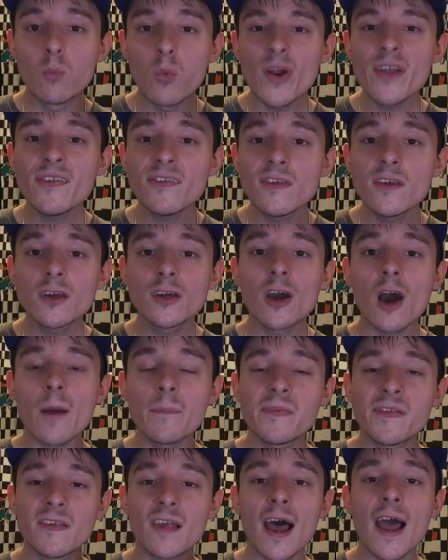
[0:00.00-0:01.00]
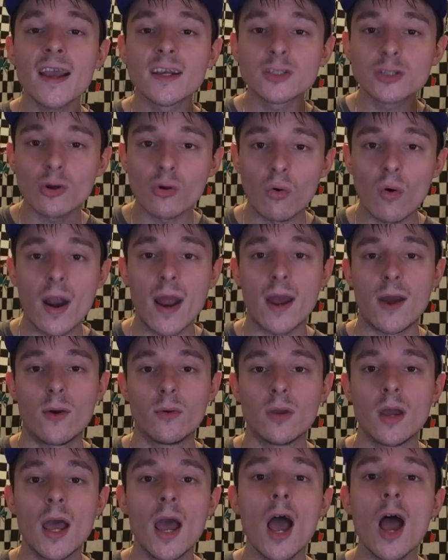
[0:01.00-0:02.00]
Winston Cup-sized crowd.